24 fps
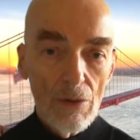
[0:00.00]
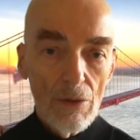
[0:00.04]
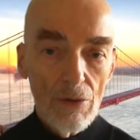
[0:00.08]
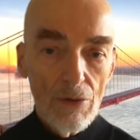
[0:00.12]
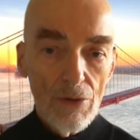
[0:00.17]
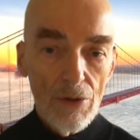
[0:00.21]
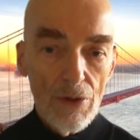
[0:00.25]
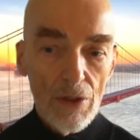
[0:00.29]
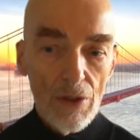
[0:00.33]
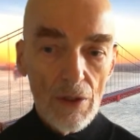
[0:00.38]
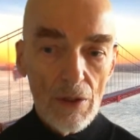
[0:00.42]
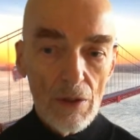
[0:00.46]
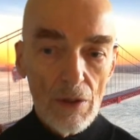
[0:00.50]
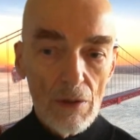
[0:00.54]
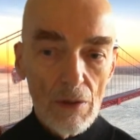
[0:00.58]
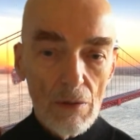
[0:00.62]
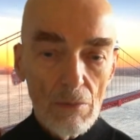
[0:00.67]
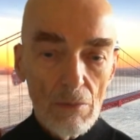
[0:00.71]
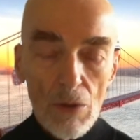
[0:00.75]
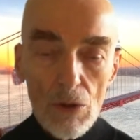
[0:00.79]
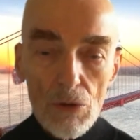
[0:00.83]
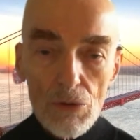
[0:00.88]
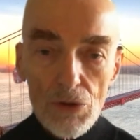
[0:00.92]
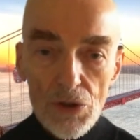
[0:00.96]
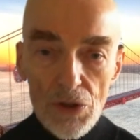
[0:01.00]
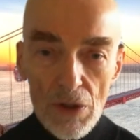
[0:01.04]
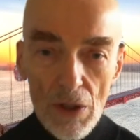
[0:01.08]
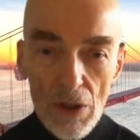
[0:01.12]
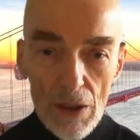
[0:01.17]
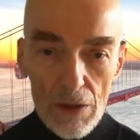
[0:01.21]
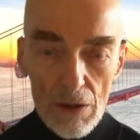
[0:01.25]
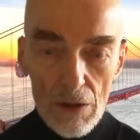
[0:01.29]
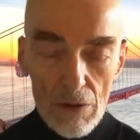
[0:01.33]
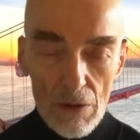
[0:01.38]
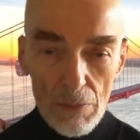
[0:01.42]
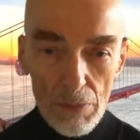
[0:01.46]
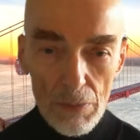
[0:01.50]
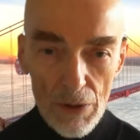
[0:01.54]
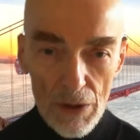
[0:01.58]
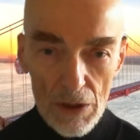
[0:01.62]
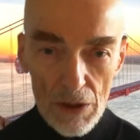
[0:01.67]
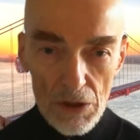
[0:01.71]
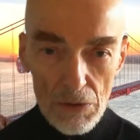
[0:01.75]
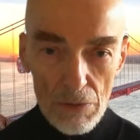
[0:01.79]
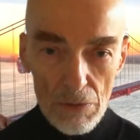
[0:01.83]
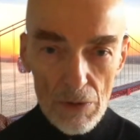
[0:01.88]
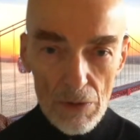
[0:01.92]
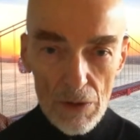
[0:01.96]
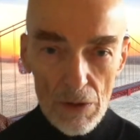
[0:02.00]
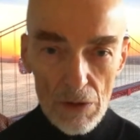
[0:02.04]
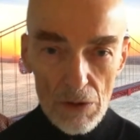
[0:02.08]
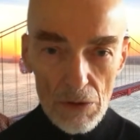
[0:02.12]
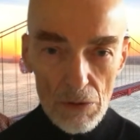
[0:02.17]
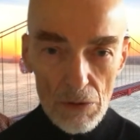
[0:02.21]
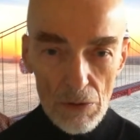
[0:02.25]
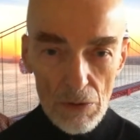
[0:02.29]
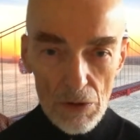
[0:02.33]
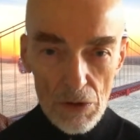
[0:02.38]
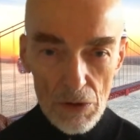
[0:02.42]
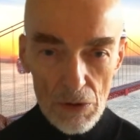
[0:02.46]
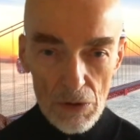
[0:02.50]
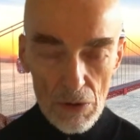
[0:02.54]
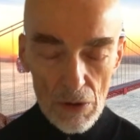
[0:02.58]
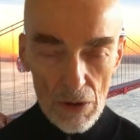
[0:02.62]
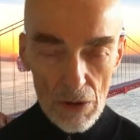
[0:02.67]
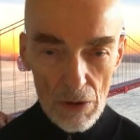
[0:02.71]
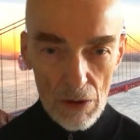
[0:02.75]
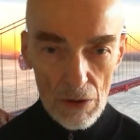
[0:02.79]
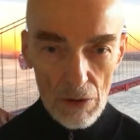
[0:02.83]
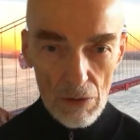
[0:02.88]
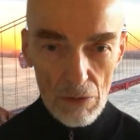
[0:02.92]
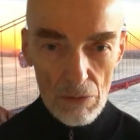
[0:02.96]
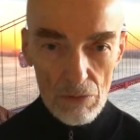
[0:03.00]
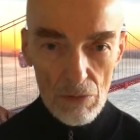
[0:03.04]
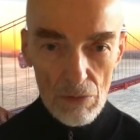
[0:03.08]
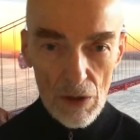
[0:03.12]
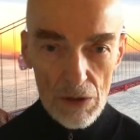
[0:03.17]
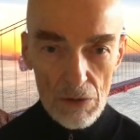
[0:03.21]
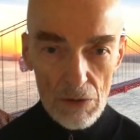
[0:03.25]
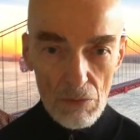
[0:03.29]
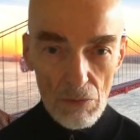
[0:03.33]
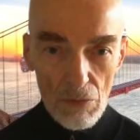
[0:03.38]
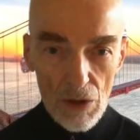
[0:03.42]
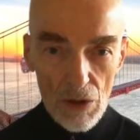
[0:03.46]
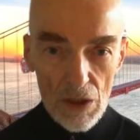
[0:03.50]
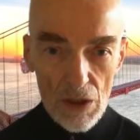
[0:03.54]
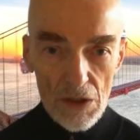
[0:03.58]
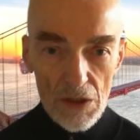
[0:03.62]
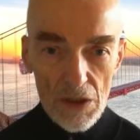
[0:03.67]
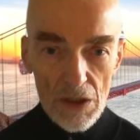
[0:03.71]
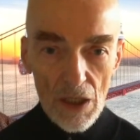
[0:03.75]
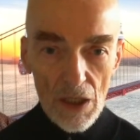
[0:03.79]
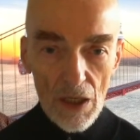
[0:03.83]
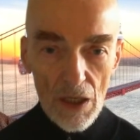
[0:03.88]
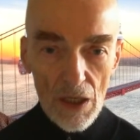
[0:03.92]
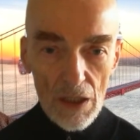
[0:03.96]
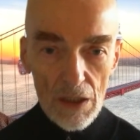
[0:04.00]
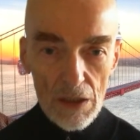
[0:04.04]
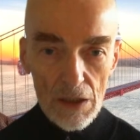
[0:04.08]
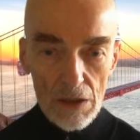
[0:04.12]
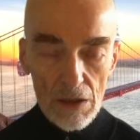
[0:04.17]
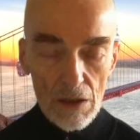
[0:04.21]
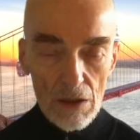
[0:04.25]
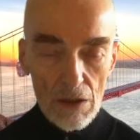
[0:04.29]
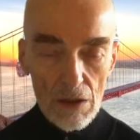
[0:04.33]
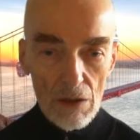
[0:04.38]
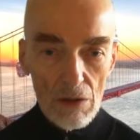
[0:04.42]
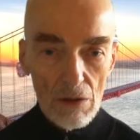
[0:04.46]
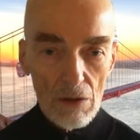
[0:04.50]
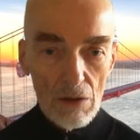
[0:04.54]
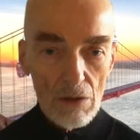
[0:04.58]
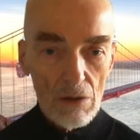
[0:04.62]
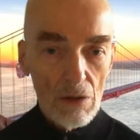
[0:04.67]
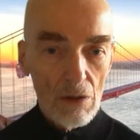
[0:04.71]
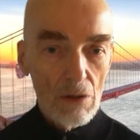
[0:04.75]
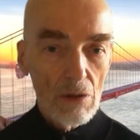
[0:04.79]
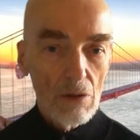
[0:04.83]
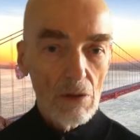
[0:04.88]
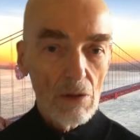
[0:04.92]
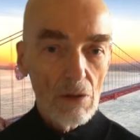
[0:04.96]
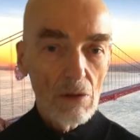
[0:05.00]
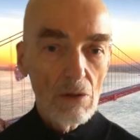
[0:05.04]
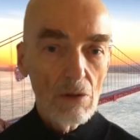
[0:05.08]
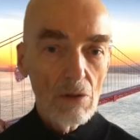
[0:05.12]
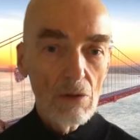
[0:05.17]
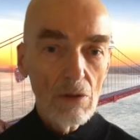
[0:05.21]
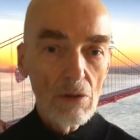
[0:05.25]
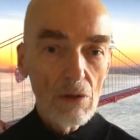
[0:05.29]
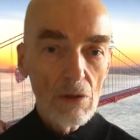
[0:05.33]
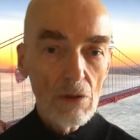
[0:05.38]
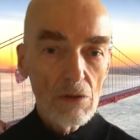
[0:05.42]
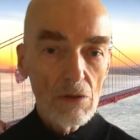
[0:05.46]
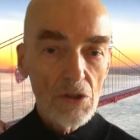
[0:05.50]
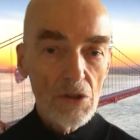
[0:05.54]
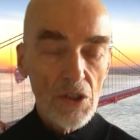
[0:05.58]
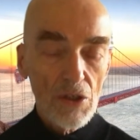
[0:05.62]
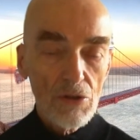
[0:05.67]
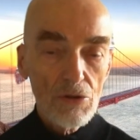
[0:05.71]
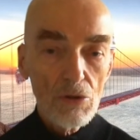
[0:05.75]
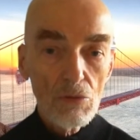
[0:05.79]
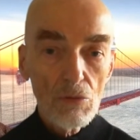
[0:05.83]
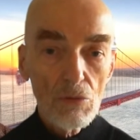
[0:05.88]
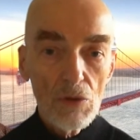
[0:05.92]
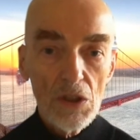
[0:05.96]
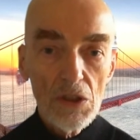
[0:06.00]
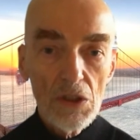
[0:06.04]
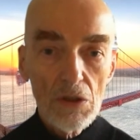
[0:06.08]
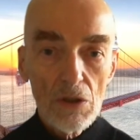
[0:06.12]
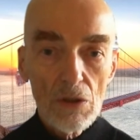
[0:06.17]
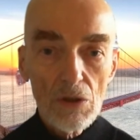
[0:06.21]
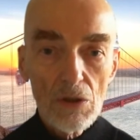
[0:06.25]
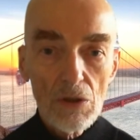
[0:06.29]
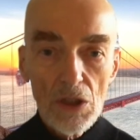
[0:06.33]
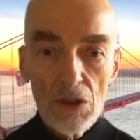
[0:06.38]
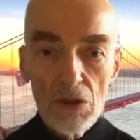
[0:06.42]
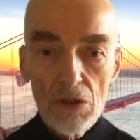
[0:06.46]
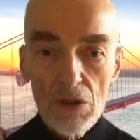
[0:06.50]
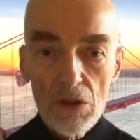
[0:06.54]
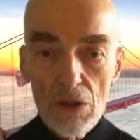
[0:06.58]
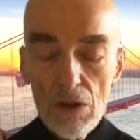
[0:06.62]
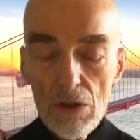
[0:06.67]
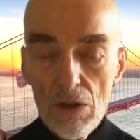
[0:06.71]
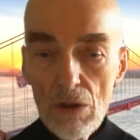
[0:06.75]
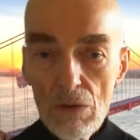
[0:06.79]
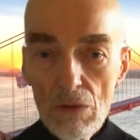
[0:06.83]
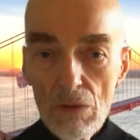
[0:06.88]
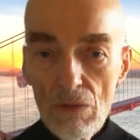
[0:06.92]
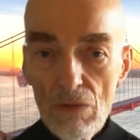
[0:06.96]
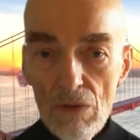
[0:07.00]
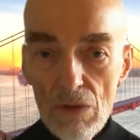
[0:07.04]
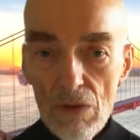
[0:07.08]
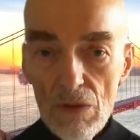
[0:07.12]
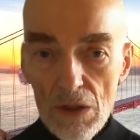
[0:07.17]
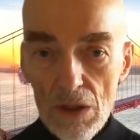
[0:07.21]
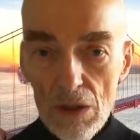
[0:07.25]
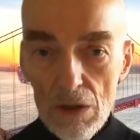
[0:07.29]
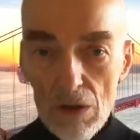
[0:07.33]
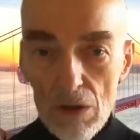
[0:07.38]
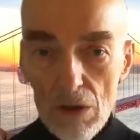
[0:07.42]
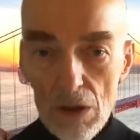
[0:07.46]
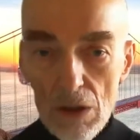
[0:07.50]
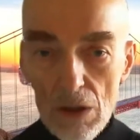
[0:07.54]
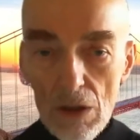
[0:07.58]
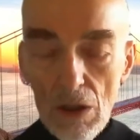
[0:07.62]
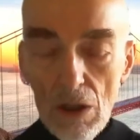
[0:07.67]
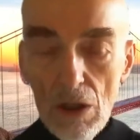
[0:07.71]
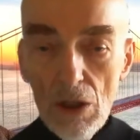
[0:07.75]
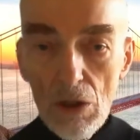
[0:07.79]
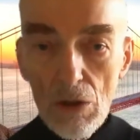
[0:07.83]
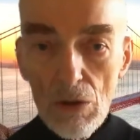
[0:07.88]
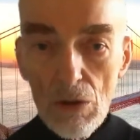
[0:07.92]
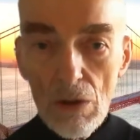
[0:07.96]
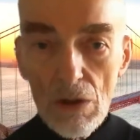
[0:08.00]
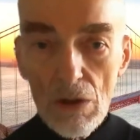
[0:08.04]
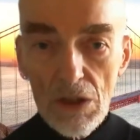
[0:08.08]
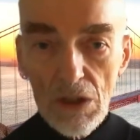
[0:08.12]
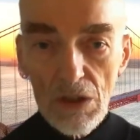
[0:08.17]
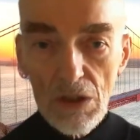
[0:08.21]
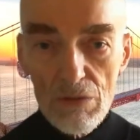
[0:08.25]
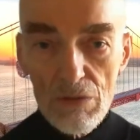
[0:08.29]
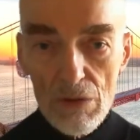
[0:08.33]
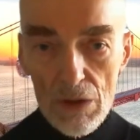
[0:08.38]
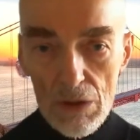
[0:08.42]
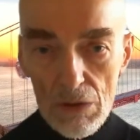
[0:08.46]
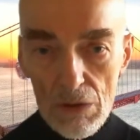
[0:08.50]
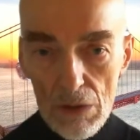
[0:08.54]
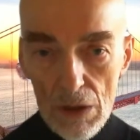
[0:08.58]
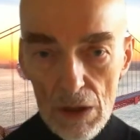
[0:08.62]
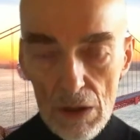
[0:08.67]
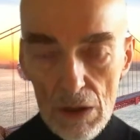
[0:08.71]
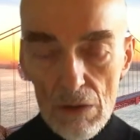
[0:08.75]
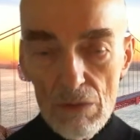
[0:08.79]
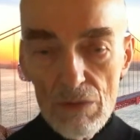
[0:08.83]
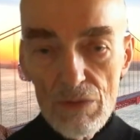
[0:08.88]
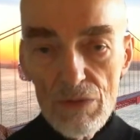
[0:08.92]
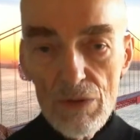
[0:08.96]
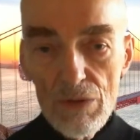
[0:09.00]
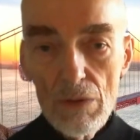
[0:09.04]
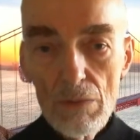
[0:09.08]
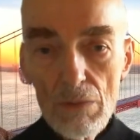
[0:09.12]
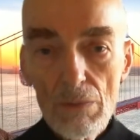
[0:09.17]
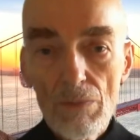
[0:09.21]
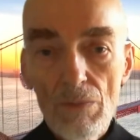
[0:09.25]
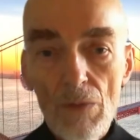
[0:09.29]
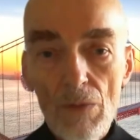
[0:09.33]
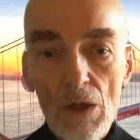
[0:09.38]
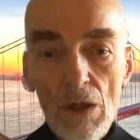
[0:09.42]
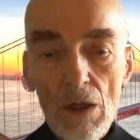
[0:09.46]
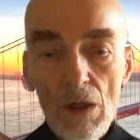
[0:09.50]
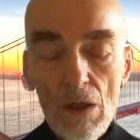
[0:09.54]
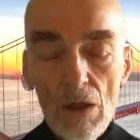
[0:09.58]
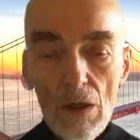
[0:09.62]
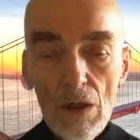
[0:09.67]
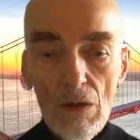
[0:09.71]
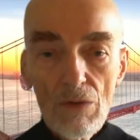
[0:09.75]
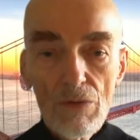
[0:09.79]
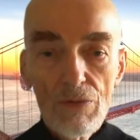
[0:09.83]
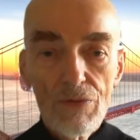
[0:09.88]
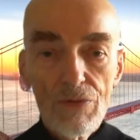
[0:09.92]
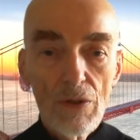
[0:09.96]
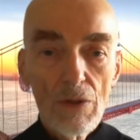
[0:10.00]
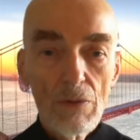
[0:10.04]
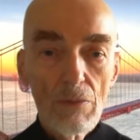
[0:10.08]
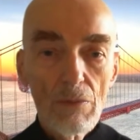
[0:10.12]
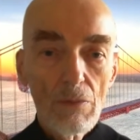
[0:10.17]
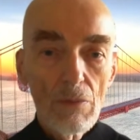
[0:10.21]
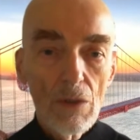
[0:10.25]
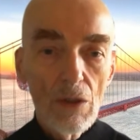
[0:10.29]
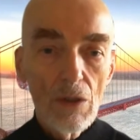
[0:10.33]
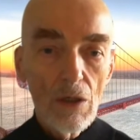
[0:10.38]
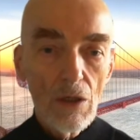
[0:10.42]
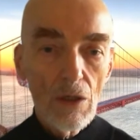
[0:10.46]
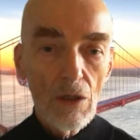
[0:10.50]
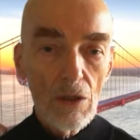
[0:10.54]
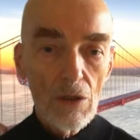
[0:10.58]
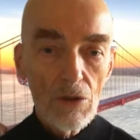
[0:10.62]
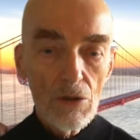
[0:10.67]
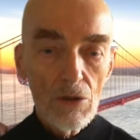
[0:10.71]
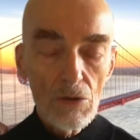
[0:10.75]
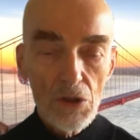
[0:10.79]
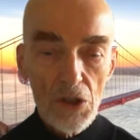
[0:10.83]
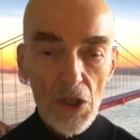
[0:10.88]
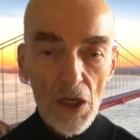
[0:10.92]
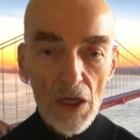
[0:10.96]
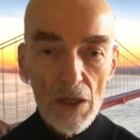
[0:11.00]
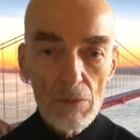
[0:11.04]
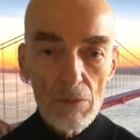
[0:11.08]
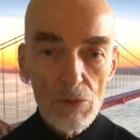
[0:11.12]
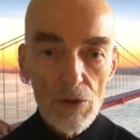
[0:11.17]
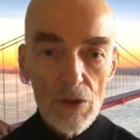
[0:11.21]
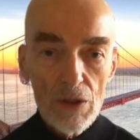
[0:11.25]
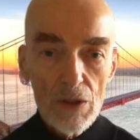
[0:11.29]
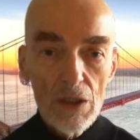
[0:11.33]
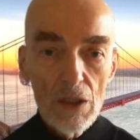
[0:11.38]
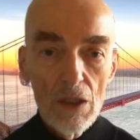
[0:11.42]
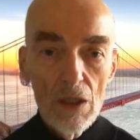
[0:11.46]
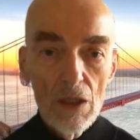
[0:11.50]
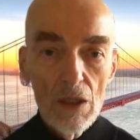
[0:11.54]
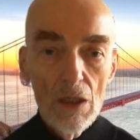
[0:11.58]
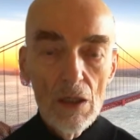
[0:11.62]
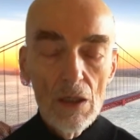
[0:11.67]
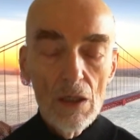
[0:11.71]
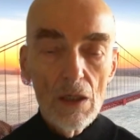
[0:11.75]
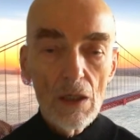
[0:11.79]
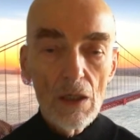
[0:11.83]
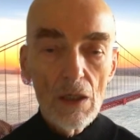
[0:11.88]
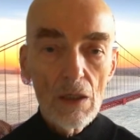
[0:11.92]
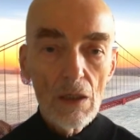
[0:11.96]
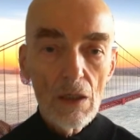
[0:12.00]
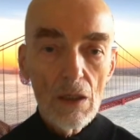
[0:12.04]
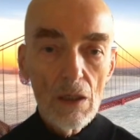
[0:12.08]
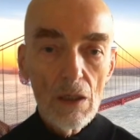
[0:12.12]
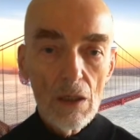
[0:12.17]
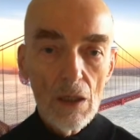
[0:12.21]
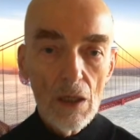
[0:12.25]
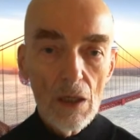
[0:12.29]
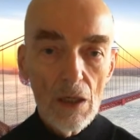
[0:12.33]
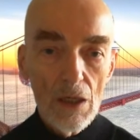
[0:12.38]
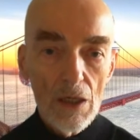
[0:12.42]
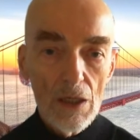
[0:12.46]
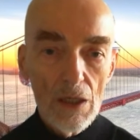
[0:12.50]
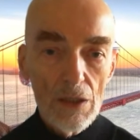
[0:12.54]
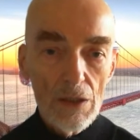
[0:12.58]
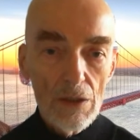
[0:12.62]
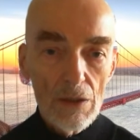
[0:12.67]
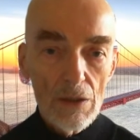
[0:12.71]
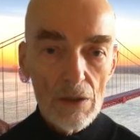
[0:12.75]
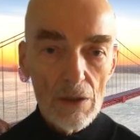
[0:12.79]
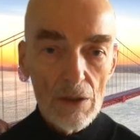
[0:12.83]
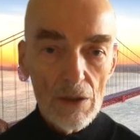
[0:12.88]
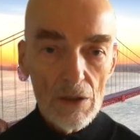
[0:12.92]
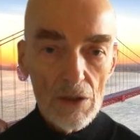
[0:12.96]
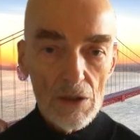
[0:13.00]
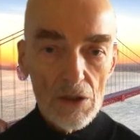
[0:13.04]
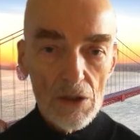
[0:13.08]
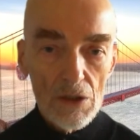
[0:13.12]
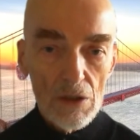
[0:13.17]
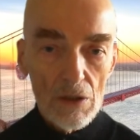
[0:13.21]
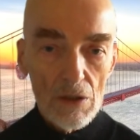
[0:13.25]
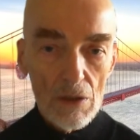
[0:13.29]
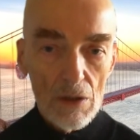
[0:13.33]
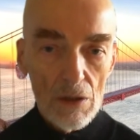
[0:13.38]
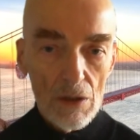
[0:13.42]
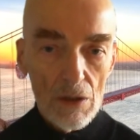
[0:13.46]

The most likely place where this was run was at the Southern Research Institute facility across Frederick from USAMRIID, and its